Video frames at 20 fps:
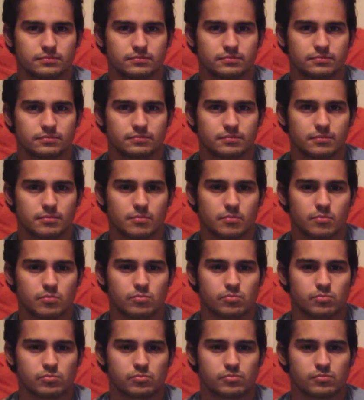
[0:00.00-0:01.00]

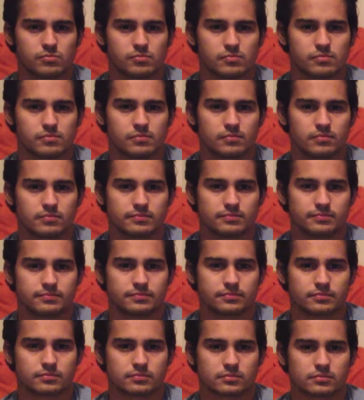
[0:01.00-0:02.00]

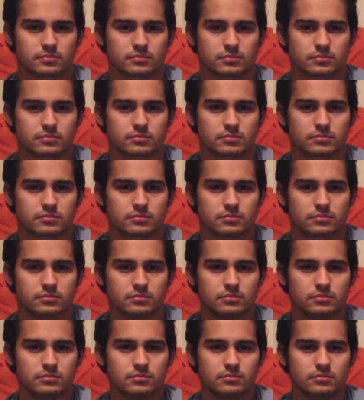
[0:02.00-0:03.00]

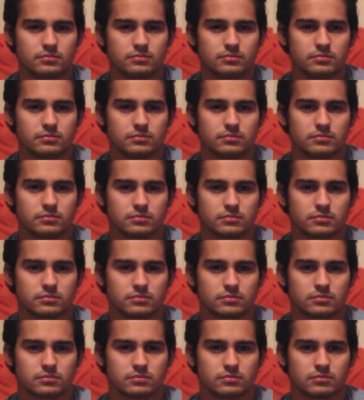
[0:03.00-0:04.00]

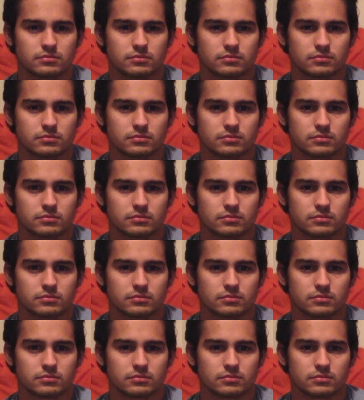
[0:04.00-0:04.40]
[no speech]